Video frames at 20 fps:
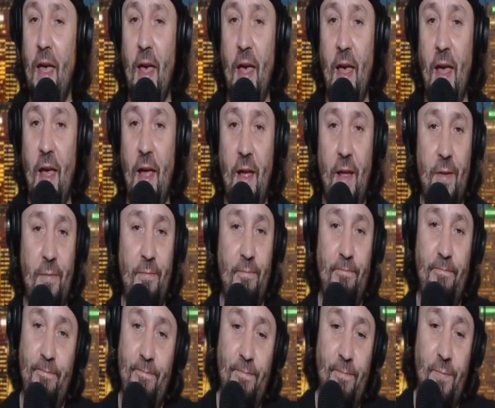And
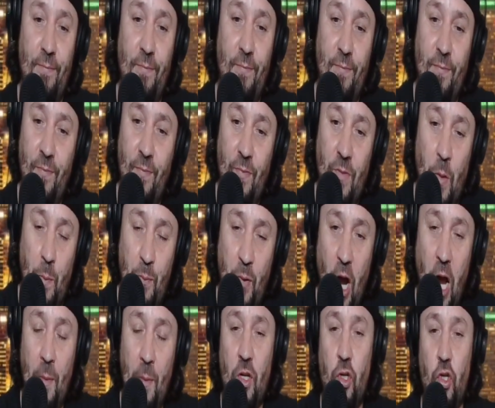they're
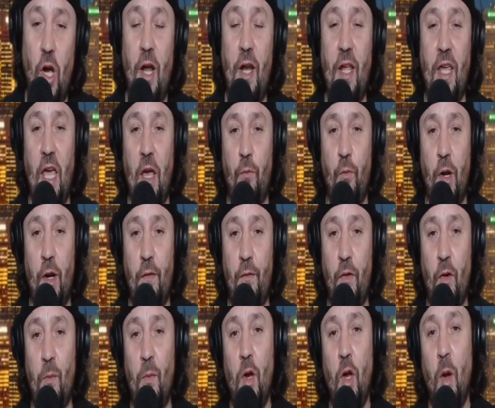probably trying to get rid of
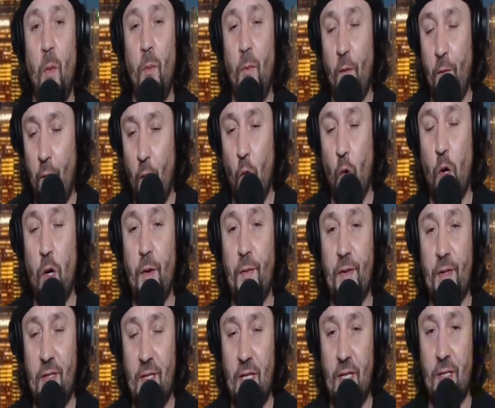him before the
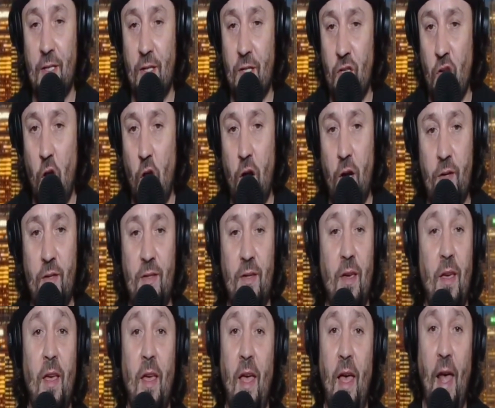season starts.
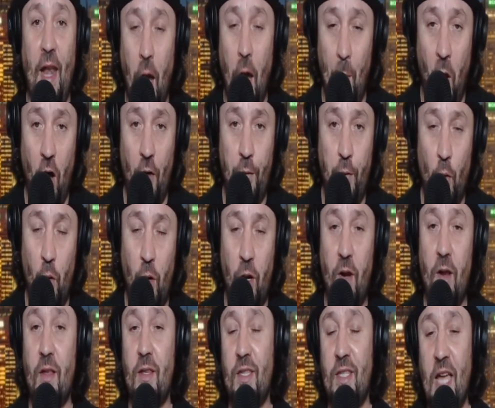And I'm all for it.
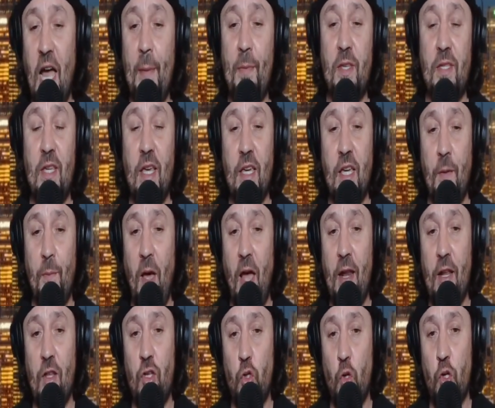It's time to say goodbye to
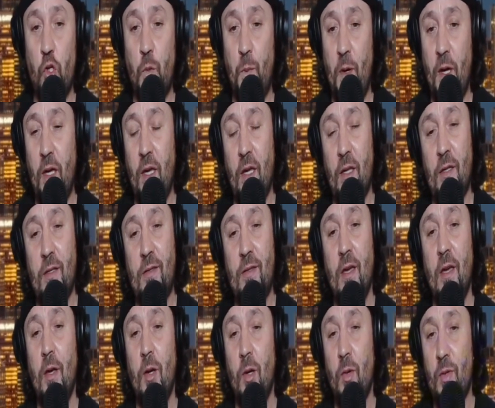George Pickens.
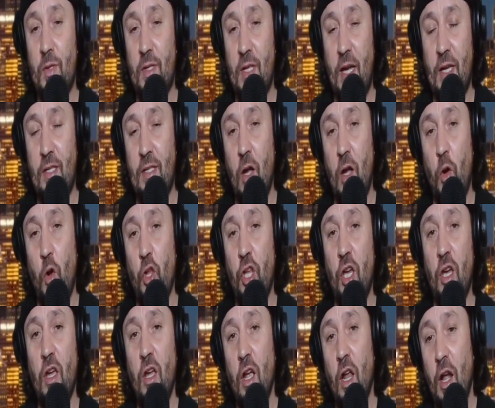was nice knowing
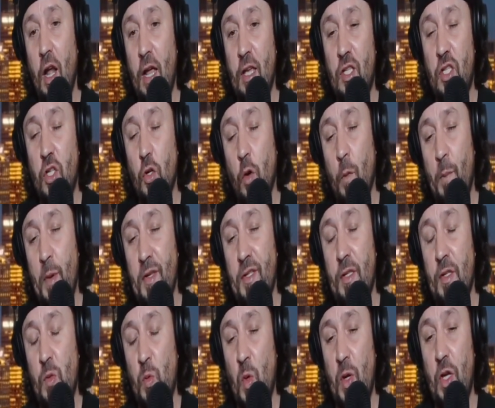you, nice doing
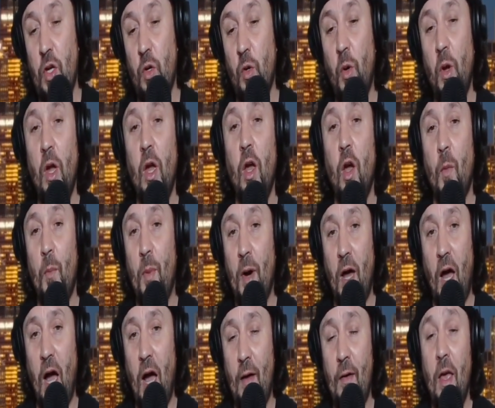business with you.
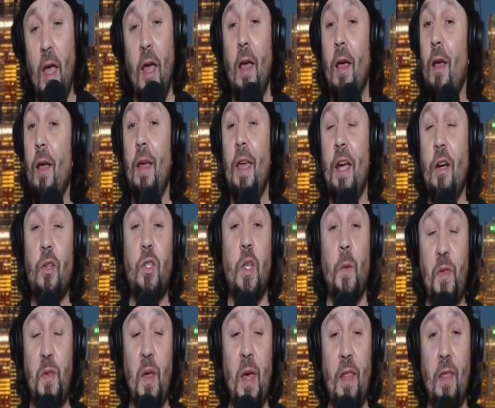But here's the
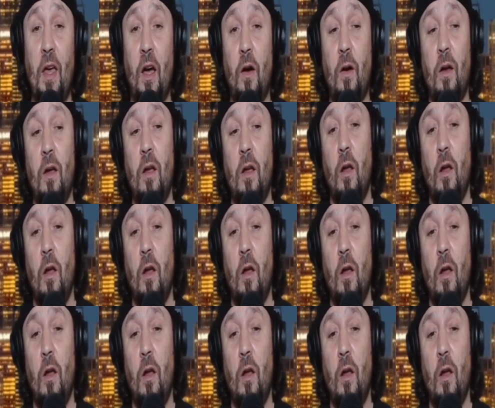thing, though.